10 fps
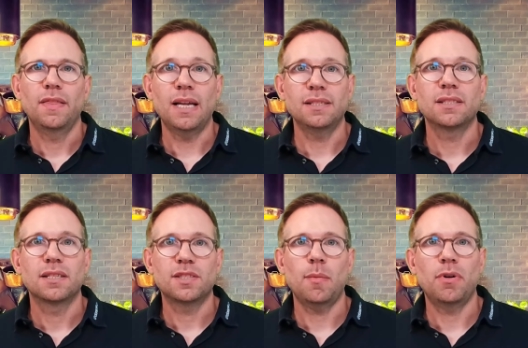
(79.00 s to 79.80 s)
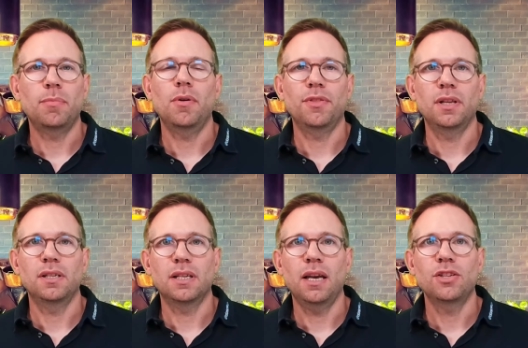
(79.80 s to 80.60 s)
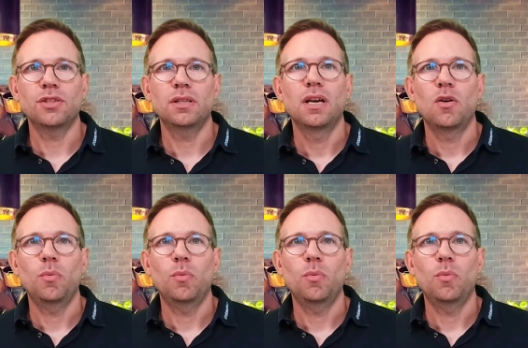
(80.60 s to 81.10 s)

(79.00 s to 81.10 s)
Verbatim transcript: That is step-up authentication,